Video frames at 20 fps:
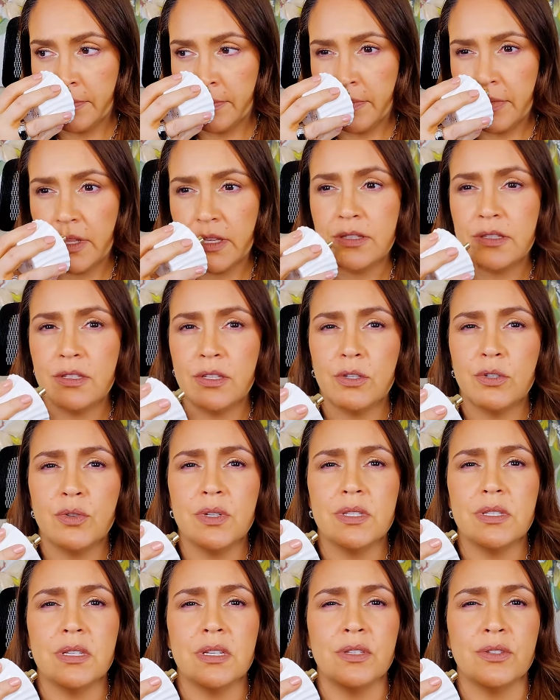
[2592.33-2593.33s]
The
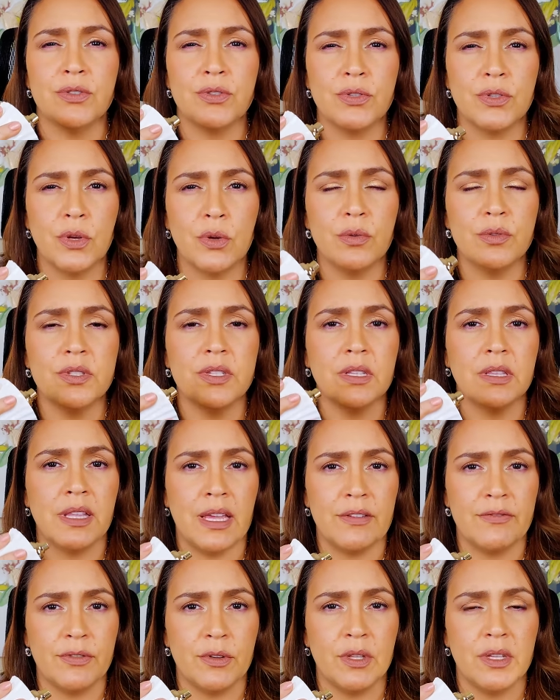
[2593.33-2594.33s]
citrus is so
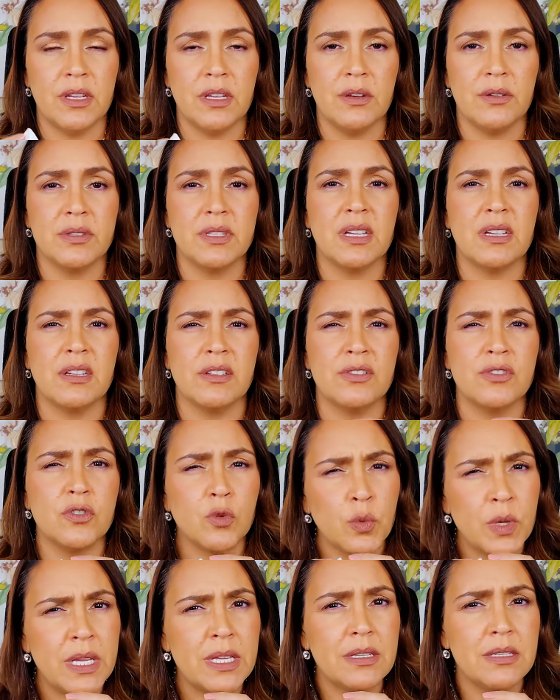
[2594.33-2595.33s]
delightful in here. It's like a
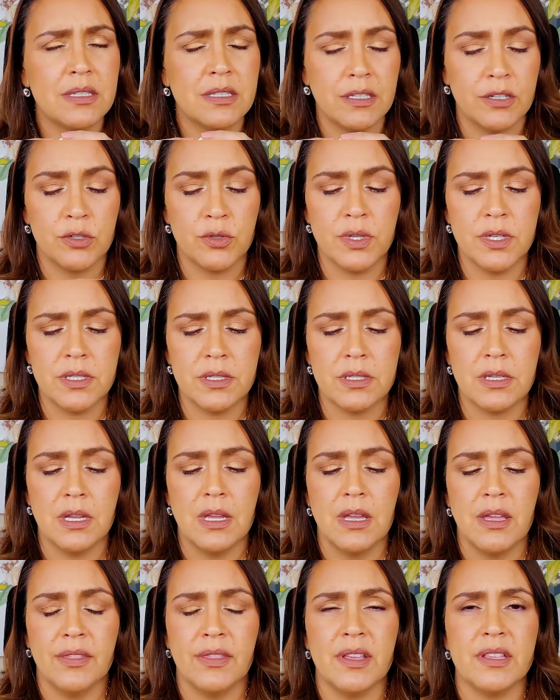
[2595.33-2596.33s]
sweet citrus.
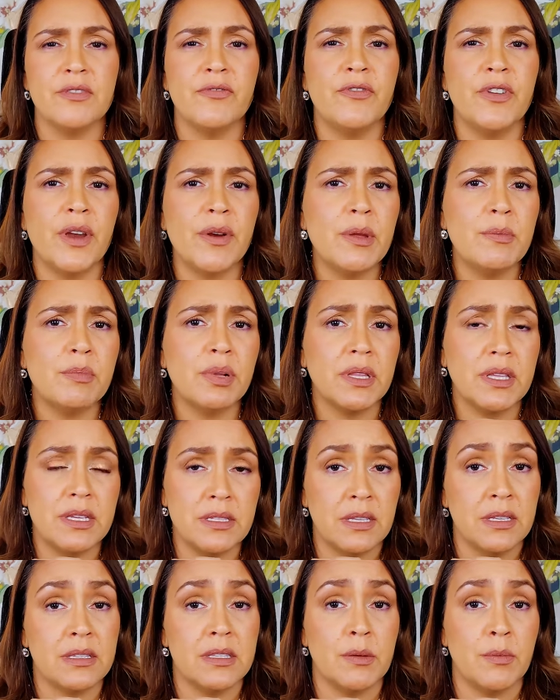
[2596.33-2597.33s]
That's very
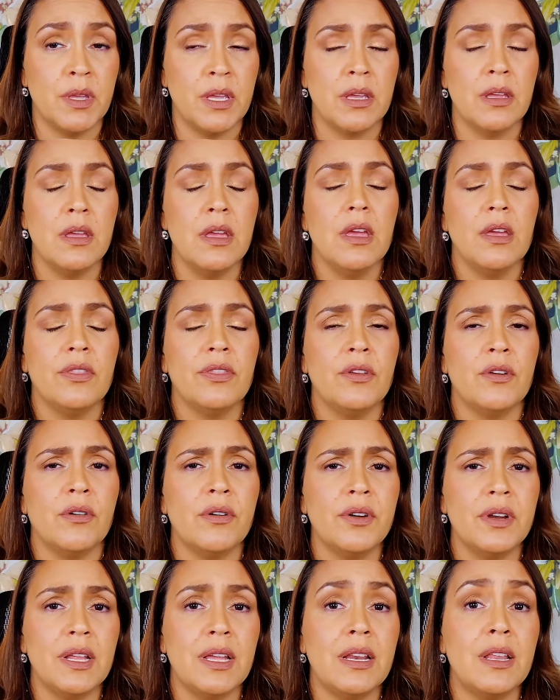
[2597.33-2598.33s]
pleasing to me. There
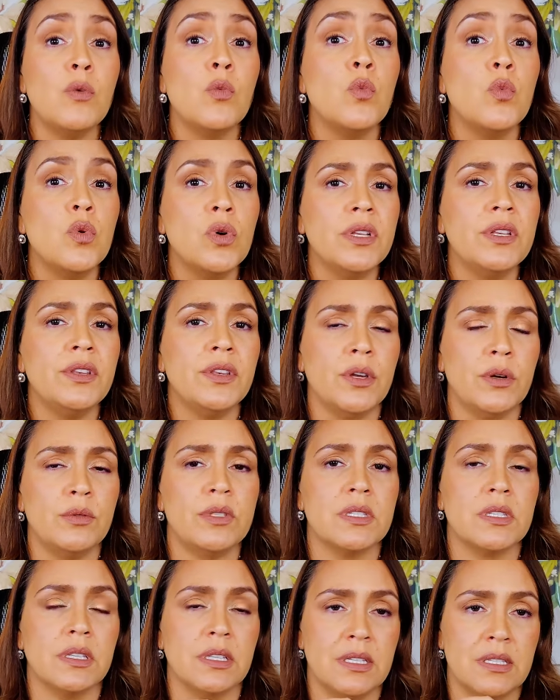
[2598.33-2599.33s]
aren't any wood
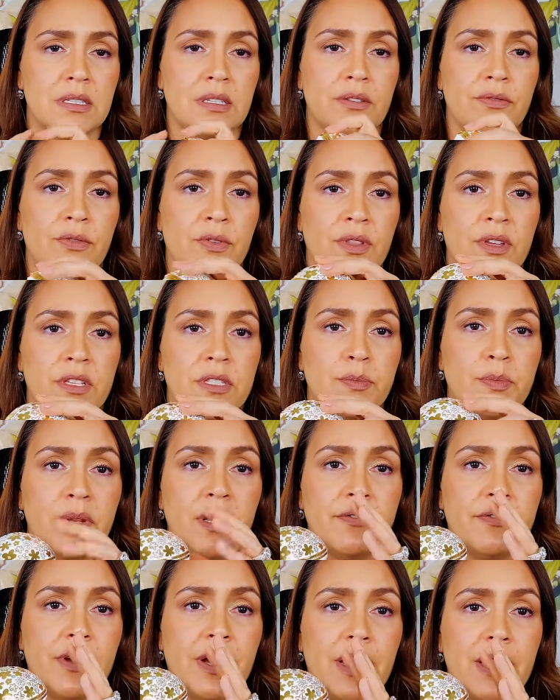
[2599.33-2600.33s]
notes listed for this, but
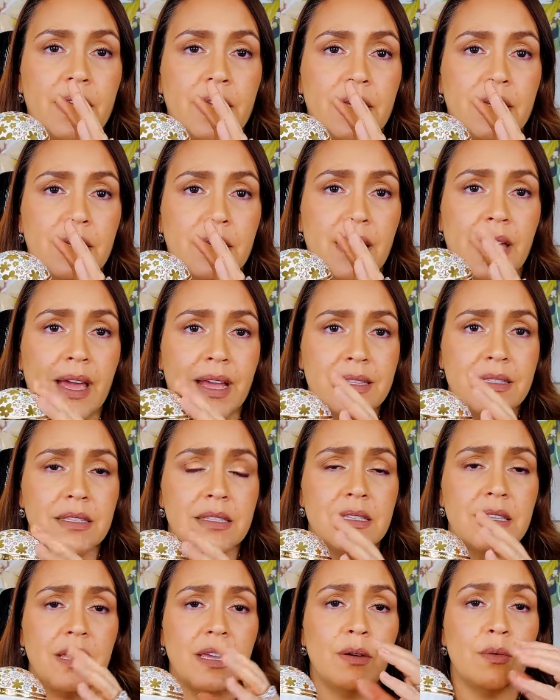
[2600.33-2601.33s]
if I had to
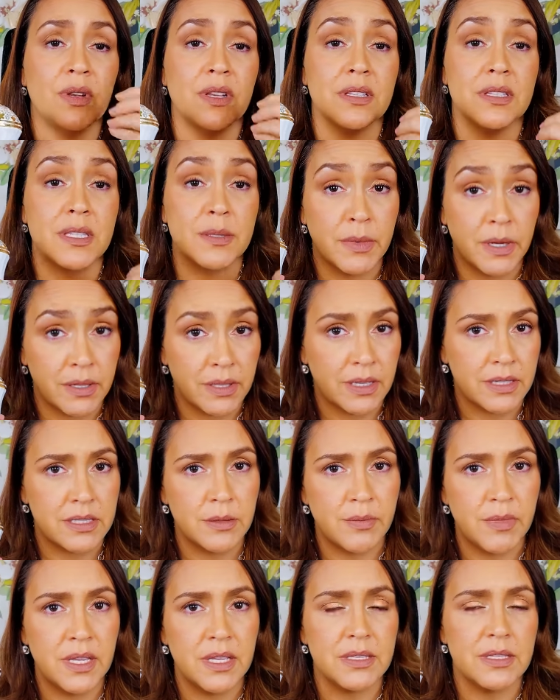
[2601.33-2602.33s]
say what it smelled like to
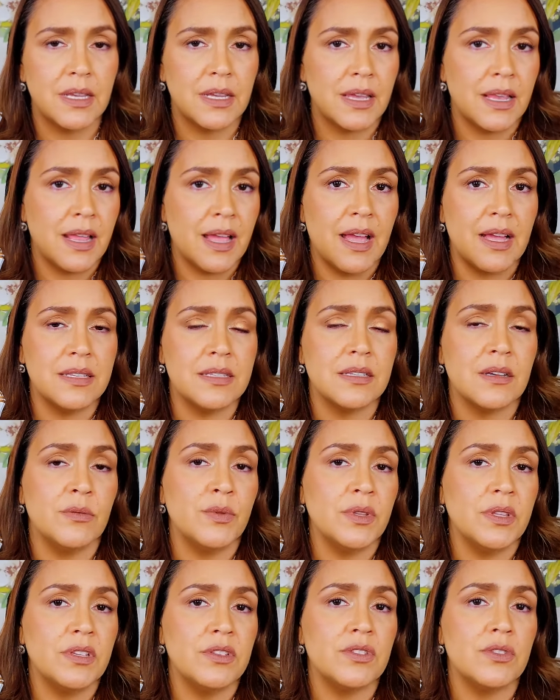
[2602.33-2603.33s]
me, it's like it has a
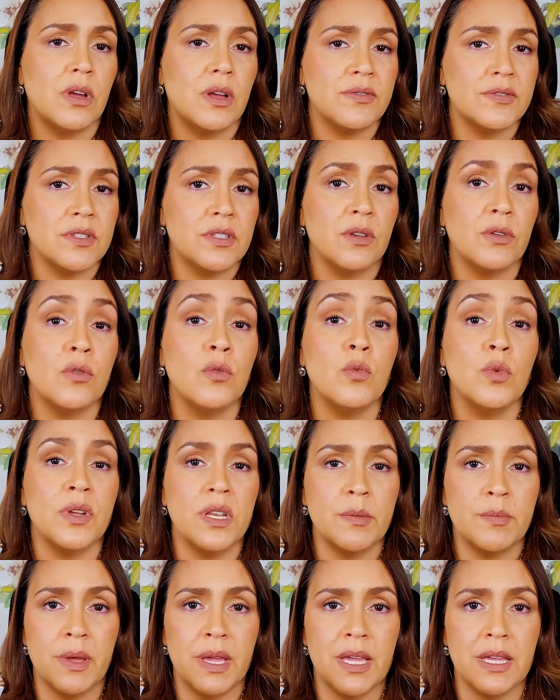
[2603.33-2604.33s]
really soft, subtle,
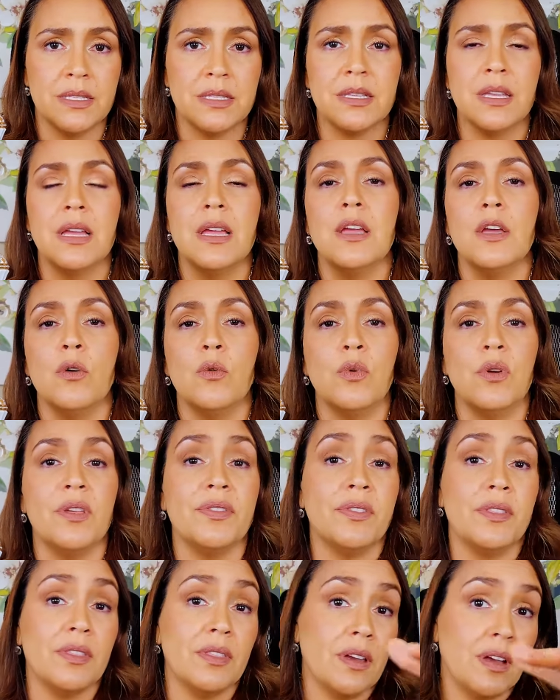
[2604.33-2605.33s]
woody base
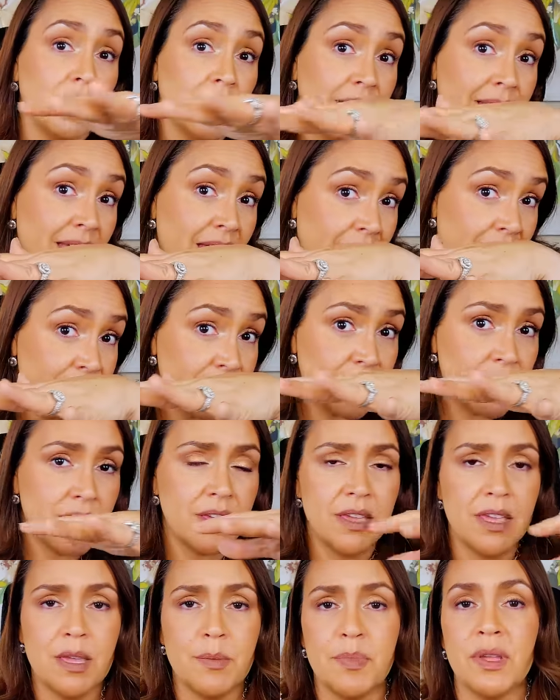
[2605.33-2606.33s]
with a heavy,
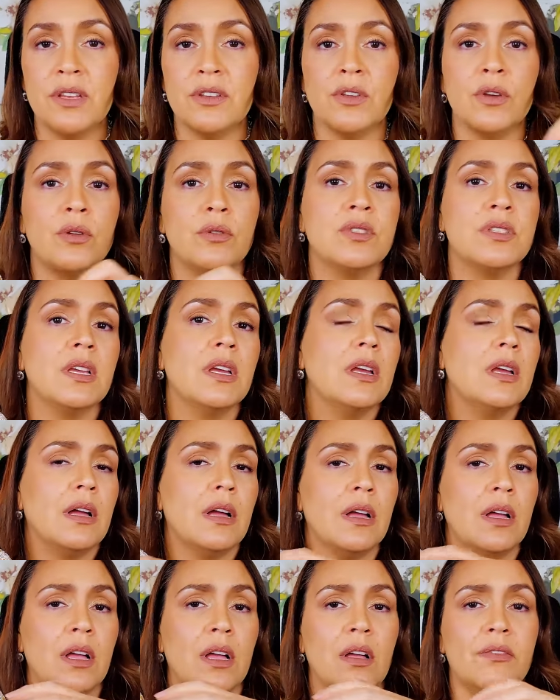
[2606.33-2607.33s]
heaping dose
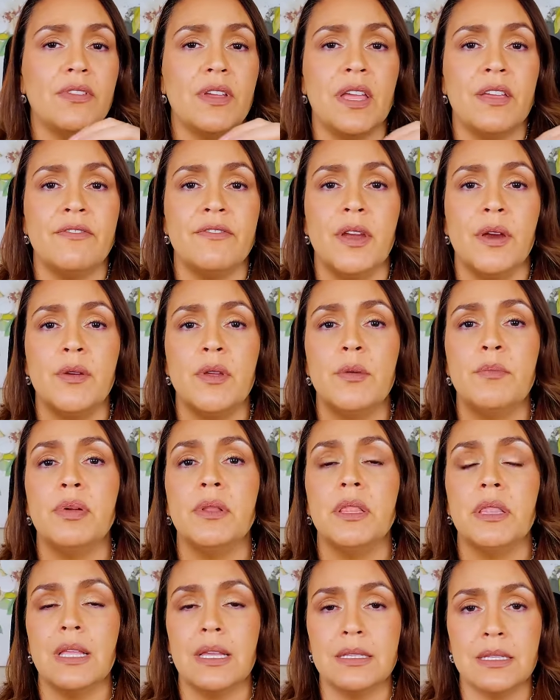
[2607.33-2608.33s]
of a very
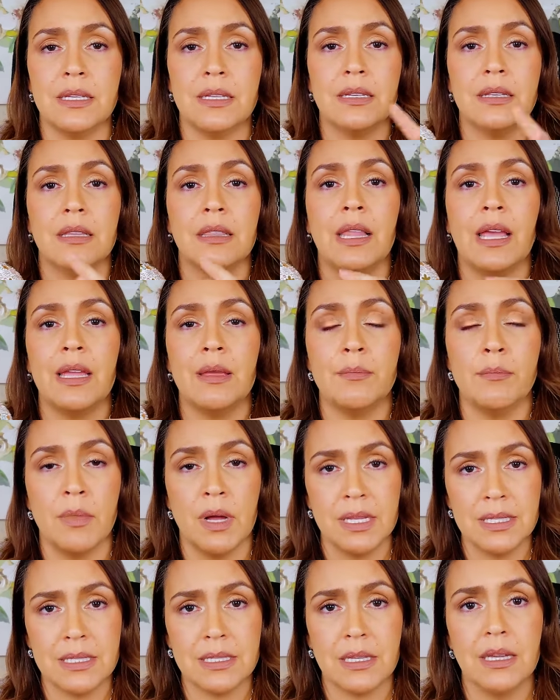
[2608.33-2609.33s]
pleasant, light
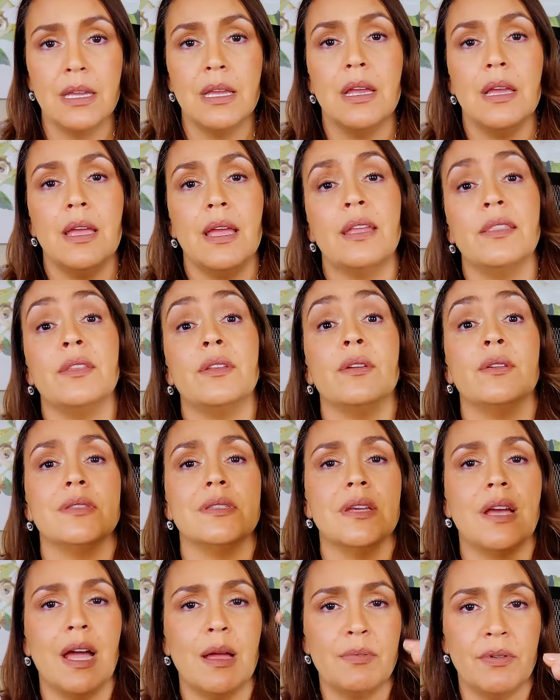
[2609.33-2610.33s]
musk. And then on
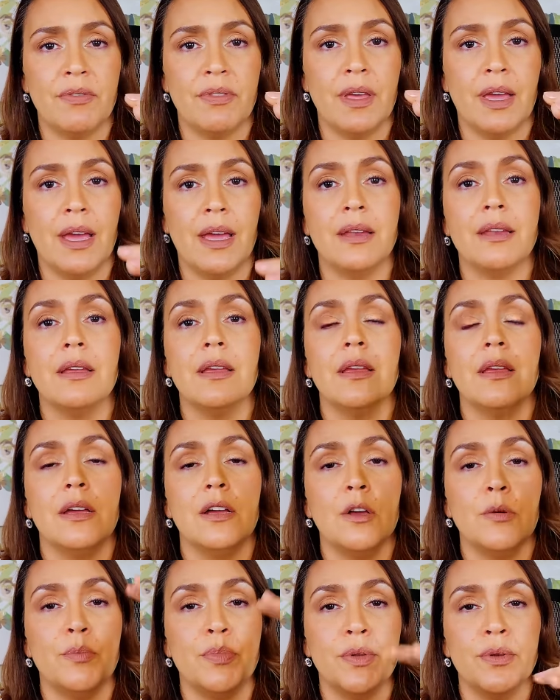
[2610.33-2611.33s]
top of that,
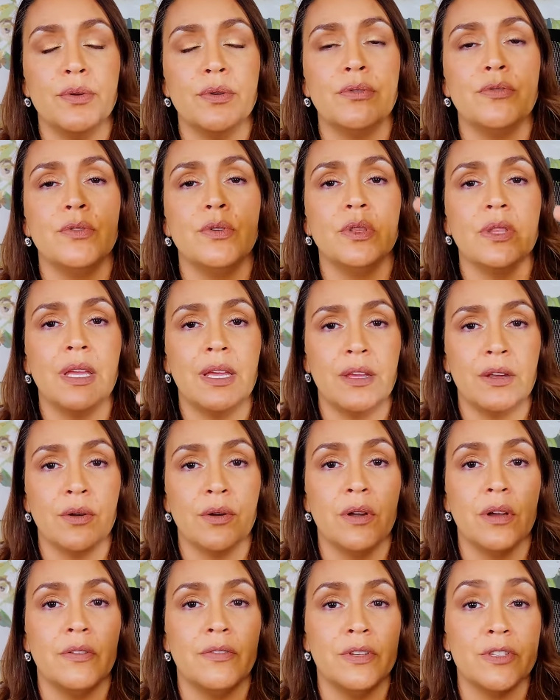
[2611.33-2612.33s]
a beautiful layer
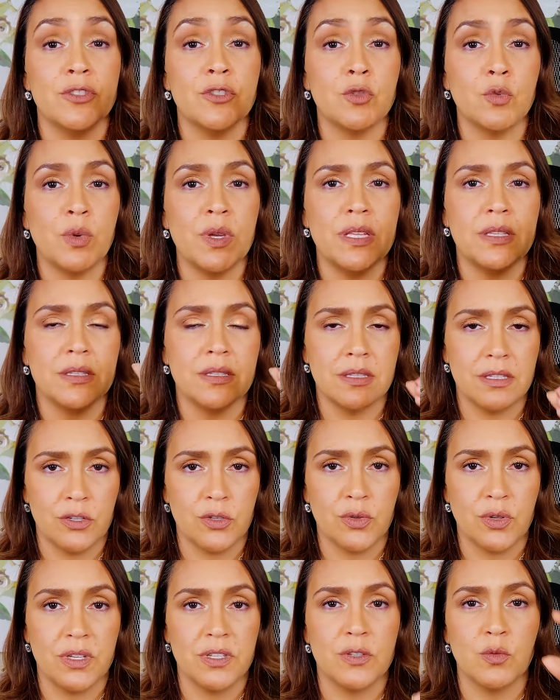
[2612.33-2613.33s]
of a sweet
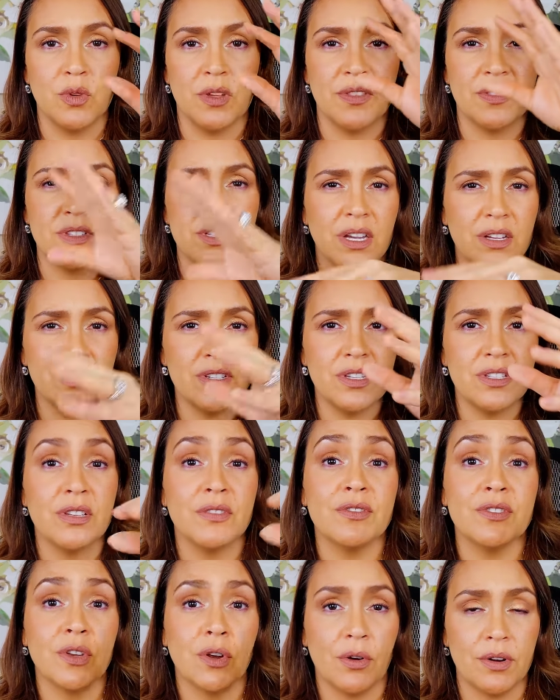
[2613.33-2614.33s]
citrus with touches
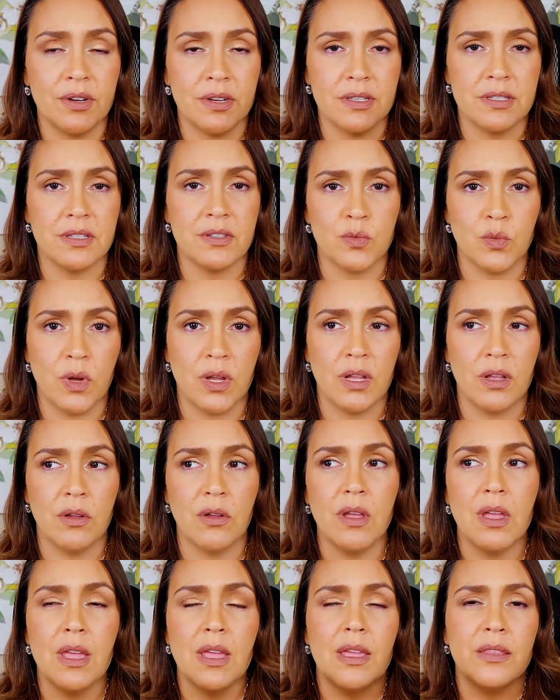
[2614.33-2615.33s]
of tartness as well.